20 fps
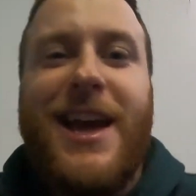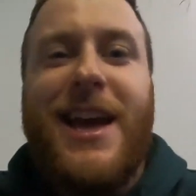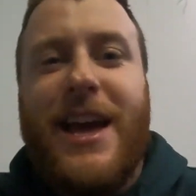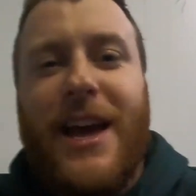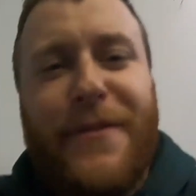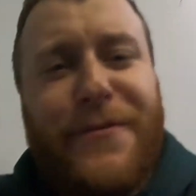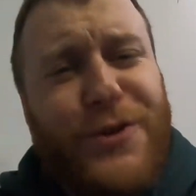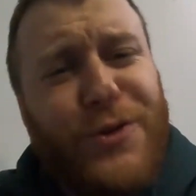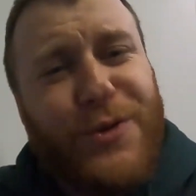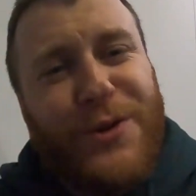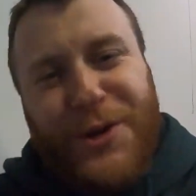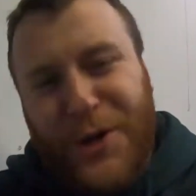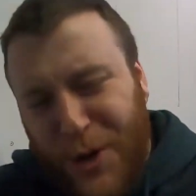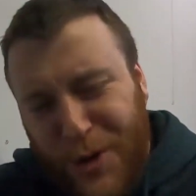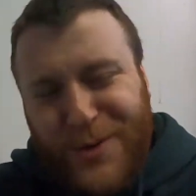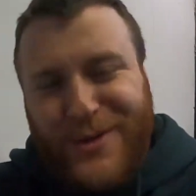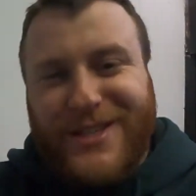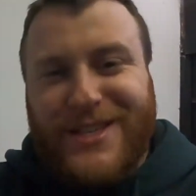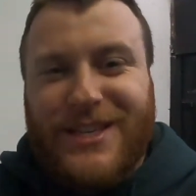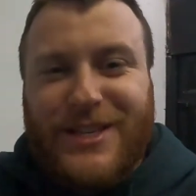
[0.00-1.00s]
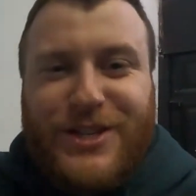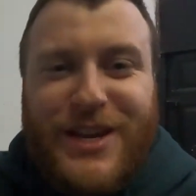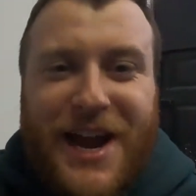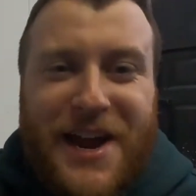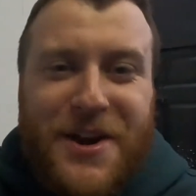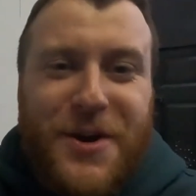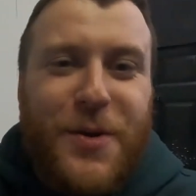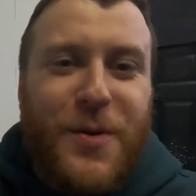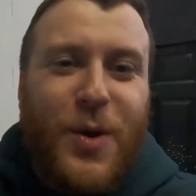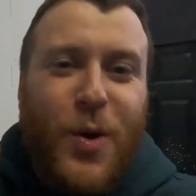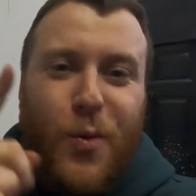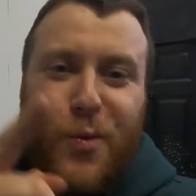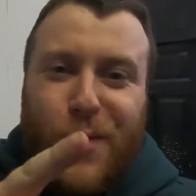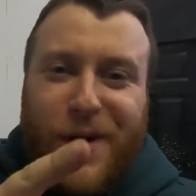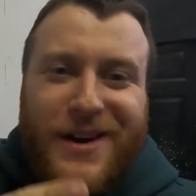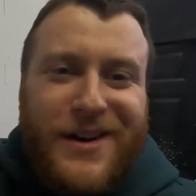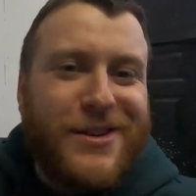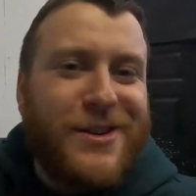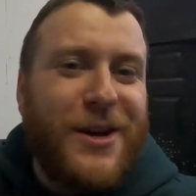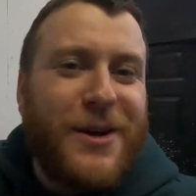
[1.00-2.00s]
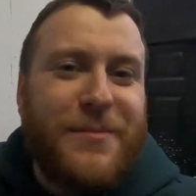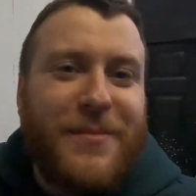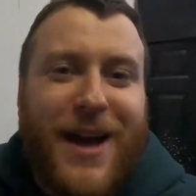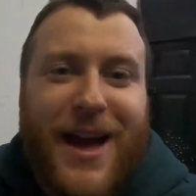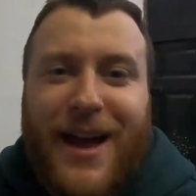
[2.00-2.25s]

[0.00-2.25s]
If you are new to the channel, welcome,